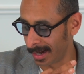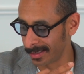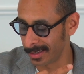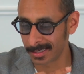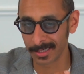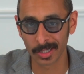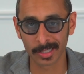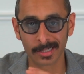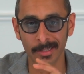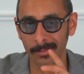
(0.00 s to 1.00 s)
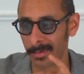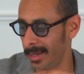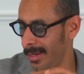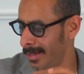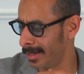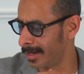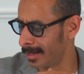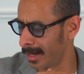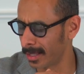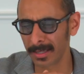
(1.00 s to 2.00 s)
I did suggest him
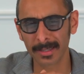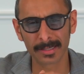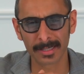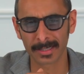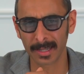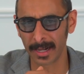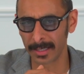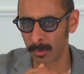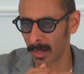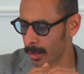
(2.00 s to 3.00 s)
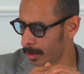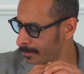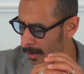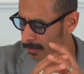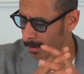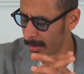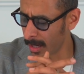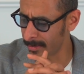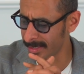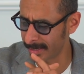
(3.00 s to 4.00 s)
I think it's a Sky Dweller, if I'm
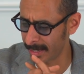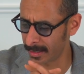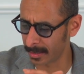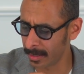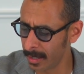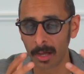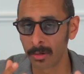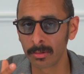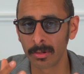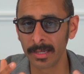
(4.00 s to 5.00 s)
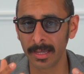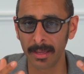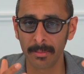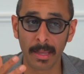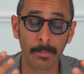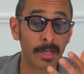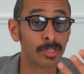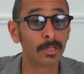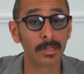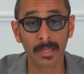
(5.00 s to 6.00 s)
not mistaken. I don't know, maybe a
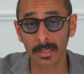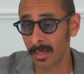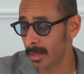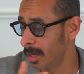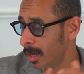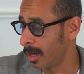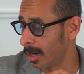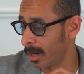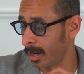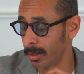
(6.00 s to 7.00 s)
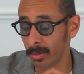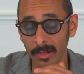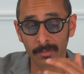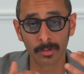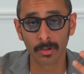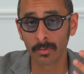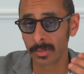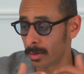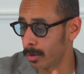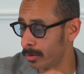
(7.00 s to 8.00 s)
Cellini. You never know
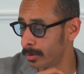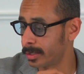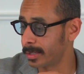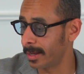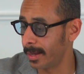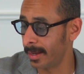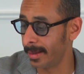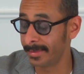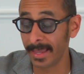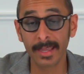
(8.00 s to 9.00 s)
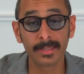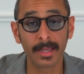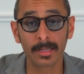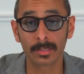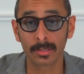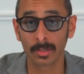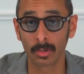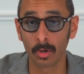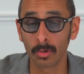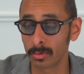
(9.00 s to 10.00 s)
with those. A Day-Date
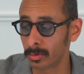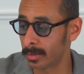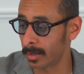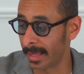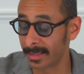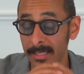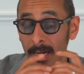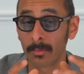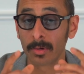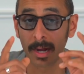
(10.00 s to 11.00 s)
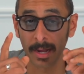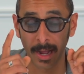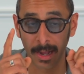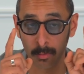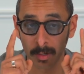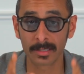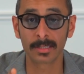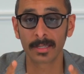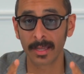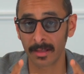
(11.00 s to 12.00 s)
gold. At the time when I
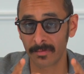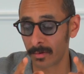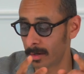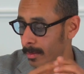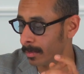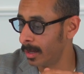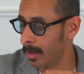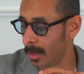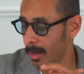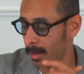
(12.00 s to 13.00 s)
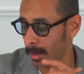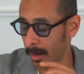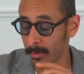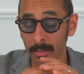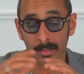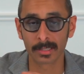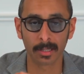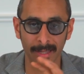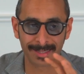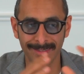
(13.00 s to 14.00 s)
wanted to get it for him, I was going to
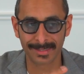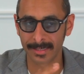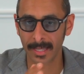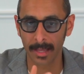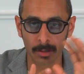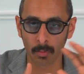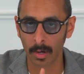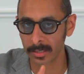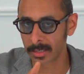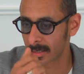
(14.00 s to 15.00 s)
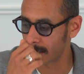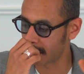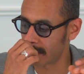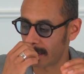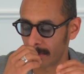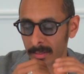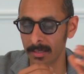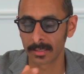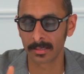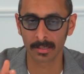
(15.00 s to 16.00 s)
sell like 10 watches just to get it
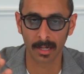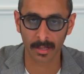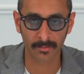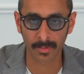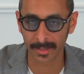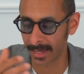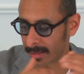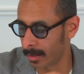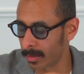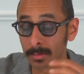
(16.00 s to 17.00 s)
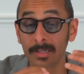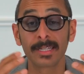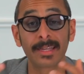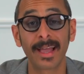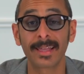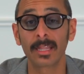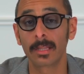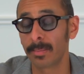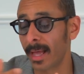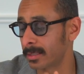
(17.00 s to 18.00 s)
because I love my dad that much, because I can't get
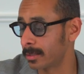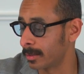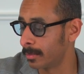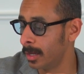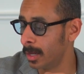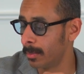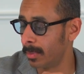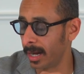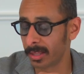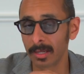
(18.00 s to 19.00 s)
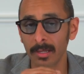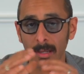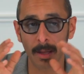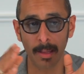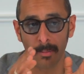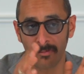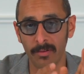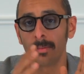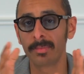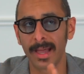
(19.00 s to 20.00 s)
the platinum. But I think
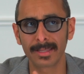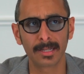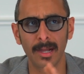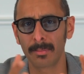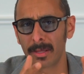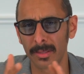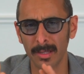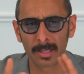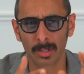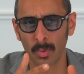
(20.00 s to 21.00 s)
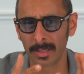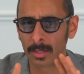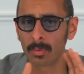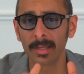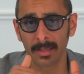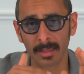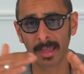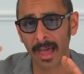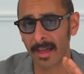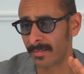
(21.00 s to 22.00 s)
from that time, I think in 2020,
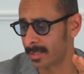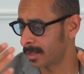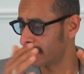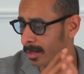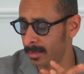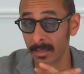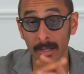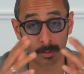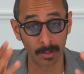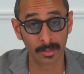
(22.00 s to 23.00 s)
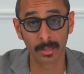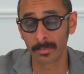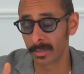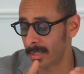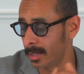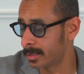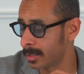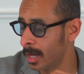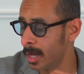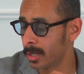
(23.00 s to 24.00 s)
they have escalated. They were in the
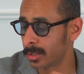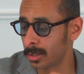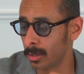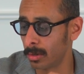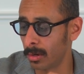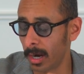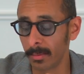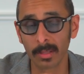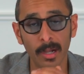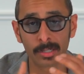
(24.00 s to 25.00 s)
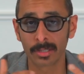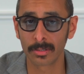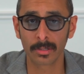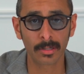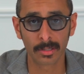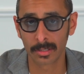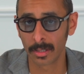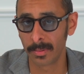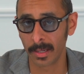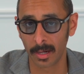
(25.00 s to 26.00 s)
boutiques. So I'm not sure,
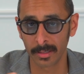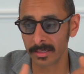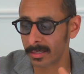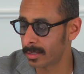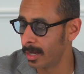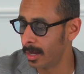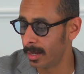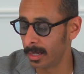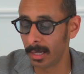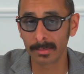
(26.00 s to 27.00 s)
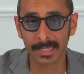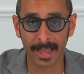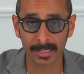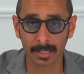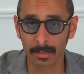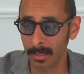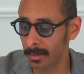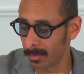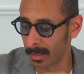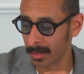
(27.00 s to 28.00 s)
to be honest. He keeps asking
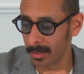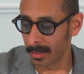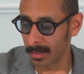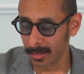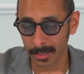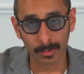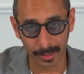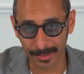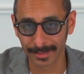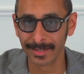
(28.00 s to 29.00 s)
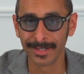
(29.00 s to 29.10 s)
me. I'm like, just wait.